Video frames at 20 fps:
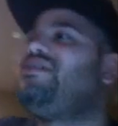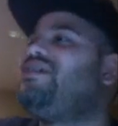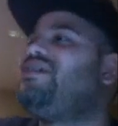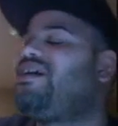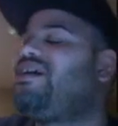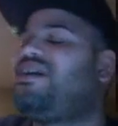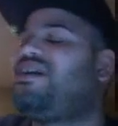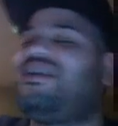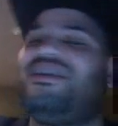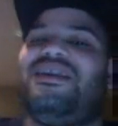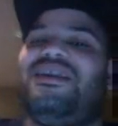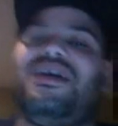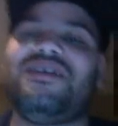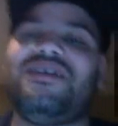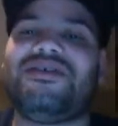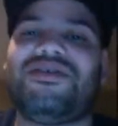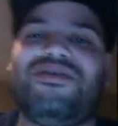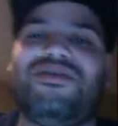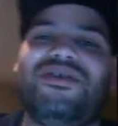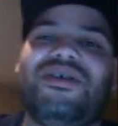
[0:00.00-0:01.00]
i got a
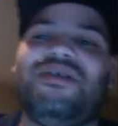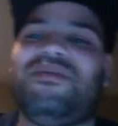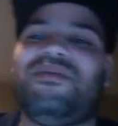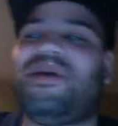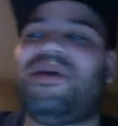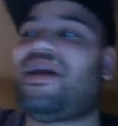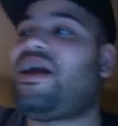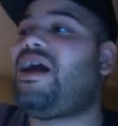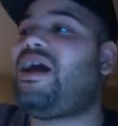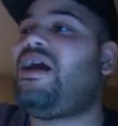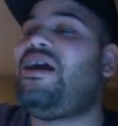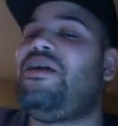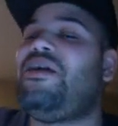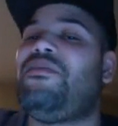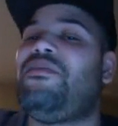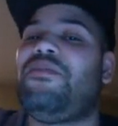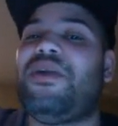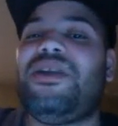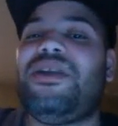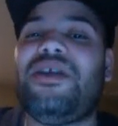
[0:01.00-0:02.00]
nice crib i got
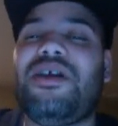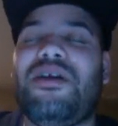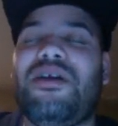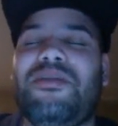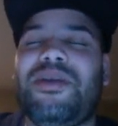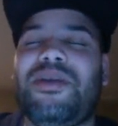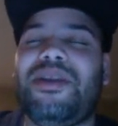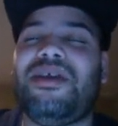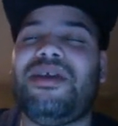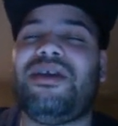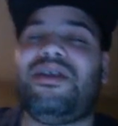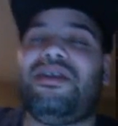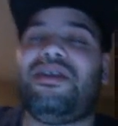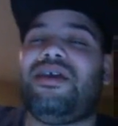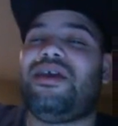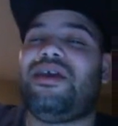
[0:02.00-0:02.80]
money coming in